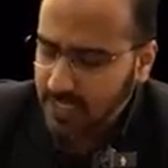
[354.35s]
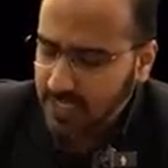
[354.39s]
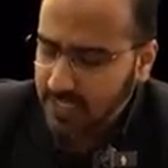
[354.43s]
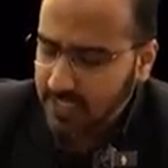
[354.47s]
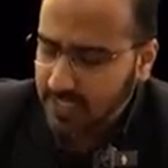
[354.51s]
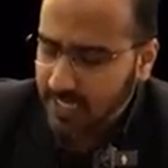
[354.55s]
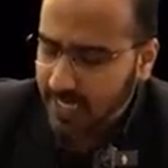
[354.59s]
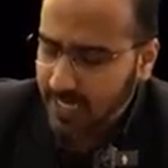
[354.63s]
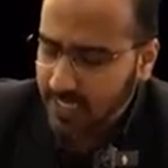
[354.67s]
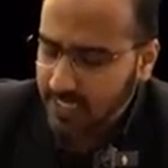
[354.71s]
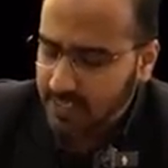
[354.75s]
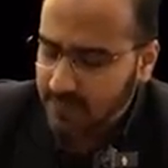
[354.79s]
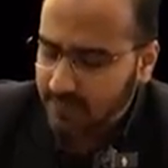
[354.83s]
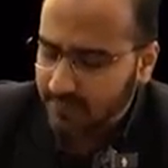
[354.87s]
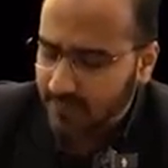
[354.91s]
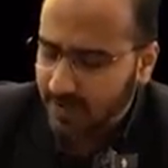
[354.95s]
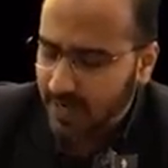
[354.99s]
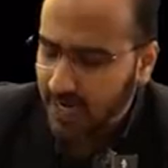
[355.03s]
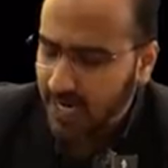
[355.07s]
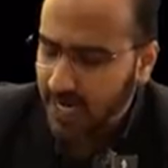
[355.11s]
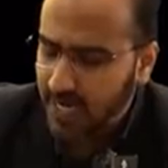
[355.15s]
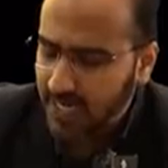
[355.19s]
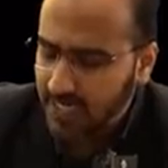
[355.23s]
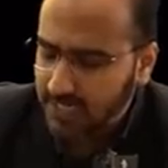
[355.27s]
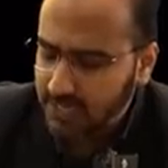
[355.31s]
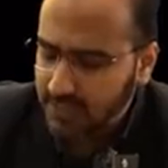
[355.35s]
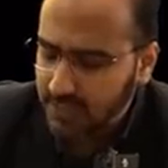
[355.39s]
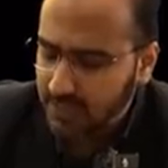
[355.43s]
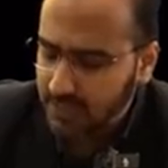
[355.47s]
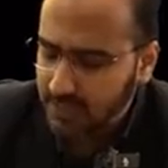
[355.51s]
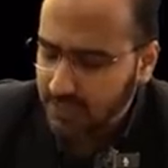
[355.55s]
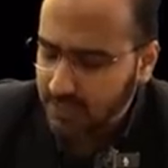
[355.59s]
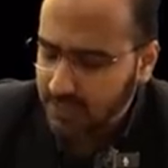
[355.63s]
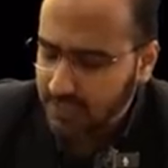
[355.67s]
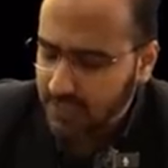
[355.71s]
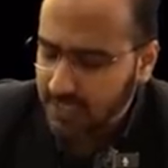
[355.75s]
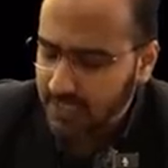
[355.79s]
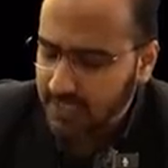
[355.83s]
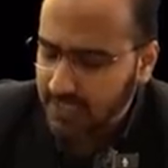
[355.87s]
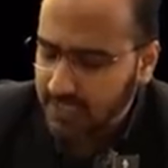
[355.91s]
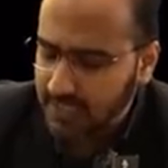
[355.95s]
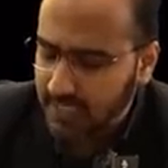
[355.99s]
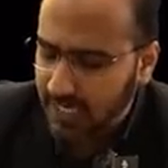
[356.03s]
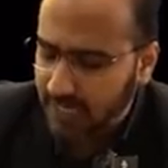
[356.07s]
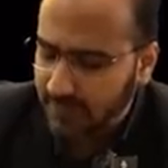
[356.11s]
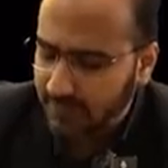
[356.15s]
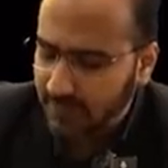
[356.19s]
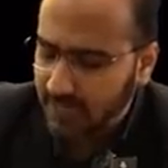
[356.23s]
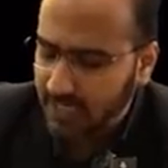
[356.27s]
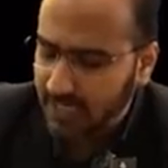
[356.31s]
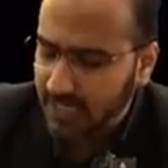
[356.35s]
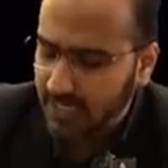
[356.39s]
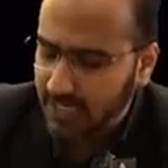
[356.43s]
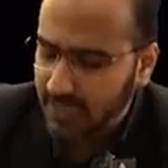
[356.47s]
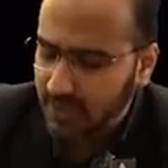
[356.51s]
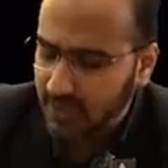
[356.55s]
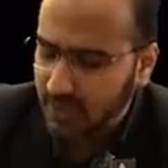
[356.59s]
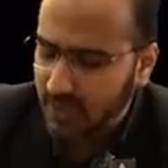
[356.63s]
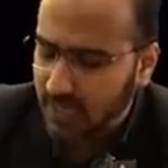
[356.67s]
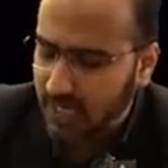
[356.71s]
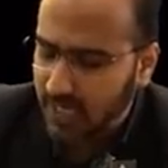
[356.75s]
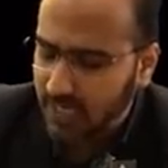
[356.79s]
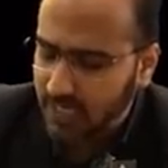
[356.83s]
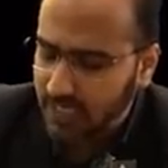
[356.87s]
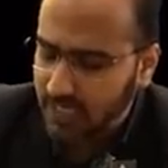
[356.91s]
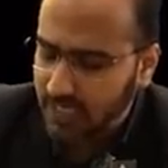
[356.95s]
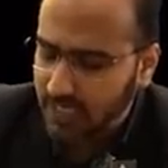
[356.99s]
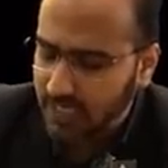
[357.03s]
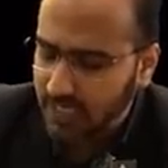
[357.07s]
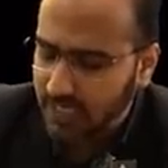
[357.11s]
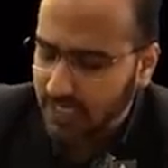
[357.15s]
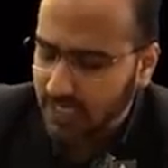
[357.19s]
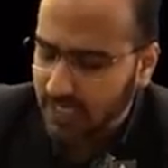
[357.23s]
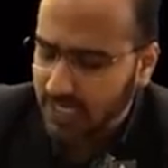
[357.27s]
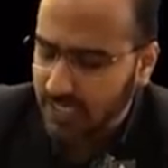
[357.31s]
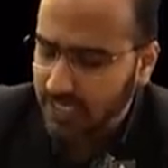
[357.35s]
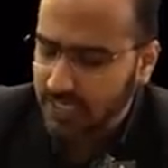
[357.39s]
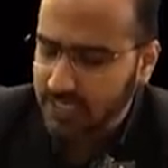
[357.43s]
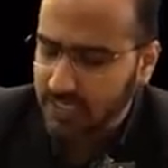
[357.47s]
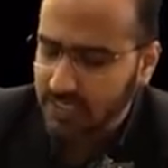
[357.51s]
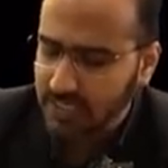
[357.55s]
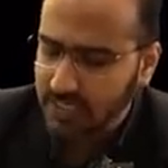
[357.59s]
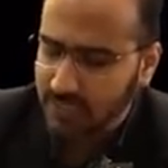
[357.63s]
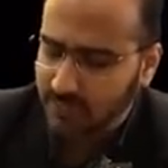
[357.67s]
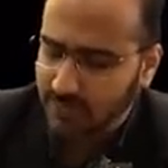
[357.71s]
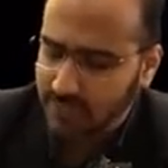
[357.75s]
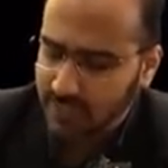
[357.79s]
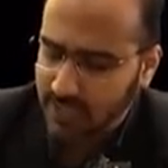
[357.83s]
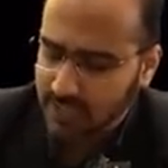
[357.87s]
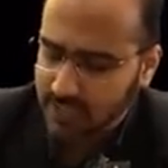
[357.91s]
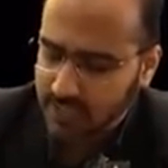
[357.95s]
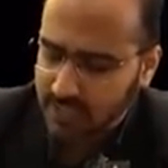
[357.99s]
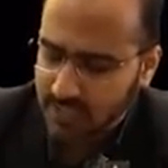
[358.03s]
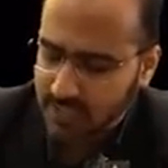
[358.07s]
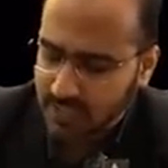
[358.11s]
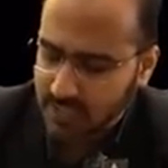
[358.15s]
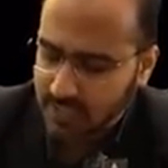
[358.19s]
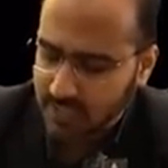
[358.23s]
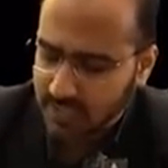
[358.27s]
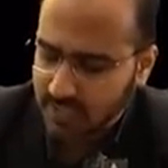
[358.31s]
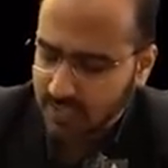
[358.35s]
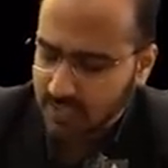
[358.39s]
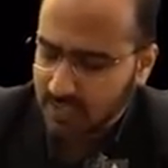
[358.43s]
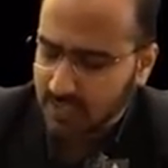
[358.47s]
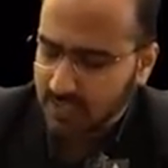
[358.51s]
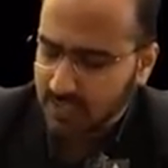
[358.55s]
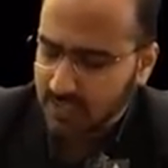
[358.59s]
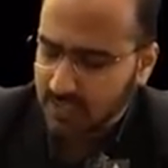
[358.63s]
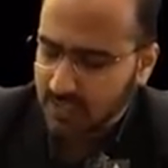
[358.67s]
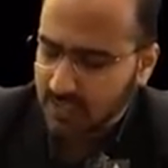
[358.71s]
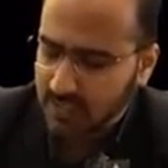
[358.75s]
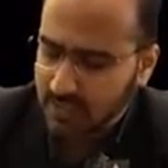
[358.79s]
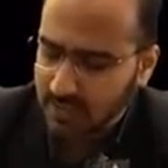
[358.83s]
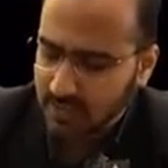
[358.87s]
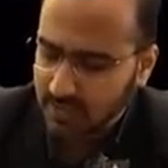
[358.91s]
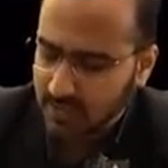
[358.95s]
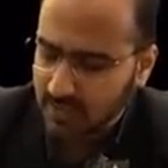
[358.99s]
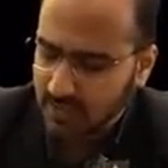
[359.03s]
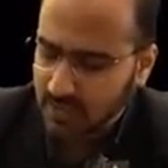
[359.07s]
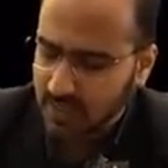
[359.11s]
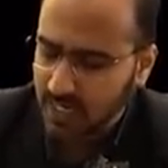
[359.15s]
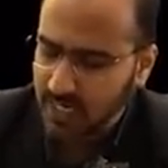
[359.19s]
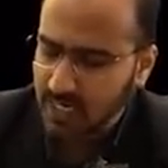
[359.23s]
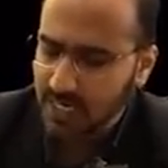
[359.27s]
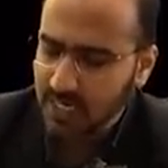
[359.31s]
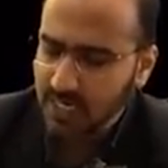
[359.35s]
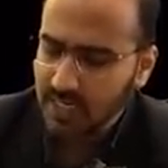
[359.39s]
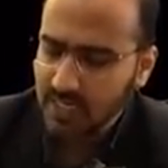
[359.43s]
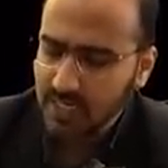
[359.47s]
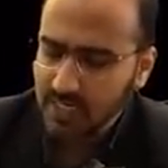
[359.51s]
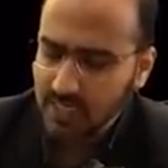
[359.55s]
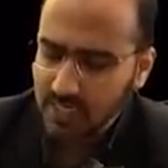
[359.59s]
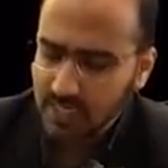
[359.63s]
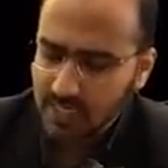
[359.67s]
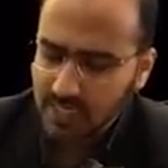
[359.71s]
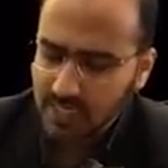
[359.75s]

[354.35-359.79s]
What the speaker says: Size 5 is used in 70 to 100 kgs person. Okay?